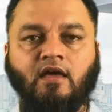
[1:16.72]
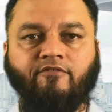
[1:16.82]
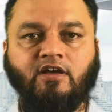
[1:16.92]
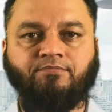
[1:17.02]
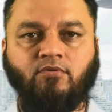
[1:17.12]

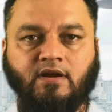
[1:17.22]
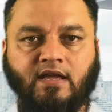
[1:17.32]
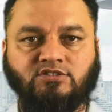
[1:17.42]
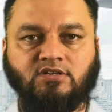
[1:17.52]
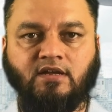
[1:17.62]
with
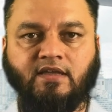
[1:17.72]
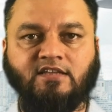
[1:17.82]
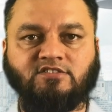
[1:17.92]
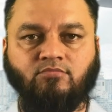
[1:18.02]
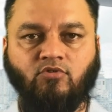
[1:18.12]
protection
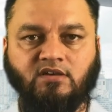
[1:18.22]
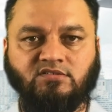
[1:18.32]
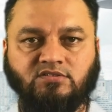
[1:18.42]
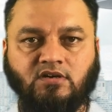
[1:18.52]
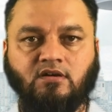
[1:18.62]
against
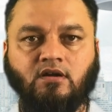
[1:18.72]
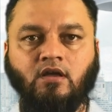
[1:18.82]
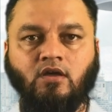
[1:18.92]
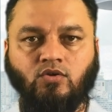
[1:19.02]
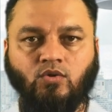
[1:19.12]
moisture,
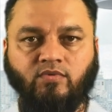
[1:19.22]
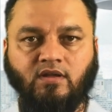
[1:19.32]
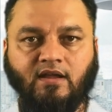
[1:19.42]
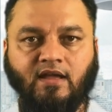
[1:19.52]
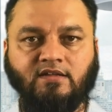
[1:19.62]

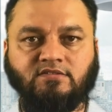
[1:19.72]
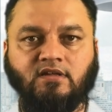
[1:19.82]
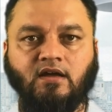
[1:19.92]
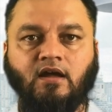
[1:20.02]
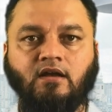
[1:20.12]
UV rays,
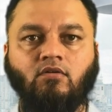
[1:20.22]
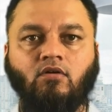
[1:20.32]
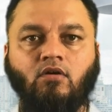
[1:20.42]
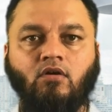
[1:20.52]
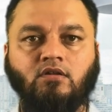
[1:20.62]
and
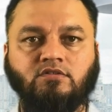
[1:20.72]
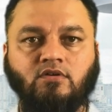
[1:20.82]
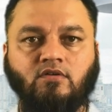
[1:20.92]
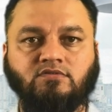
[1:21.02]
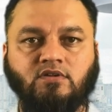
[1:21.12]
all
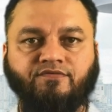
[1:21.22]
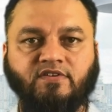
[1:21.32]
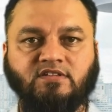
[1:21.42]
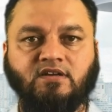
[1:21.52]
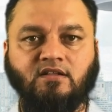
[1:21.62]
sorts of
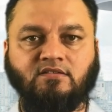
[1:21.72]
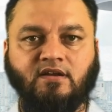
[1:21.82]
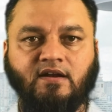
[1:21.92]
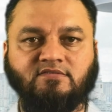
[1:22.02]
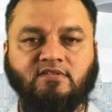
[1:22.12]
physical
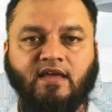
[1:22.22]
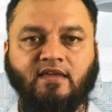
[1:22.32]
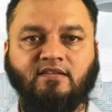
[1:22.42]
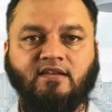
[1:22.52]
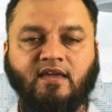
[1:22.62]
threats like
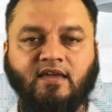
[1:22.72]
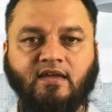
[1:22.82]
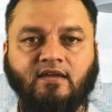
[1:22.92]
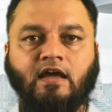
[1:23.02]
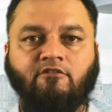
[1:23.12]

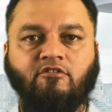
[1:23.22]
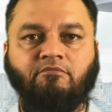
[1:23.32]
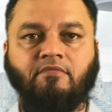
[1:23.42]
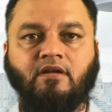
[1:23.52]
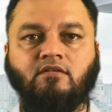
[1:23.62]
digging
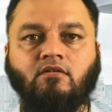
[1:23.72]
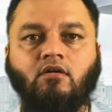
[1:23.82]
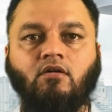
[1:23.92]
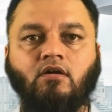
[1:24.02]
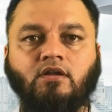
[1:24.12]
equipment
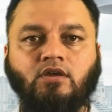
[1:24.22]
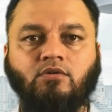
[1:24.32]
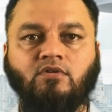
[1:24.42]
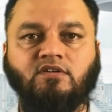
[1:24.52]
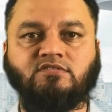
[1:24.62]
or
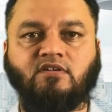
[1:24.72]
curious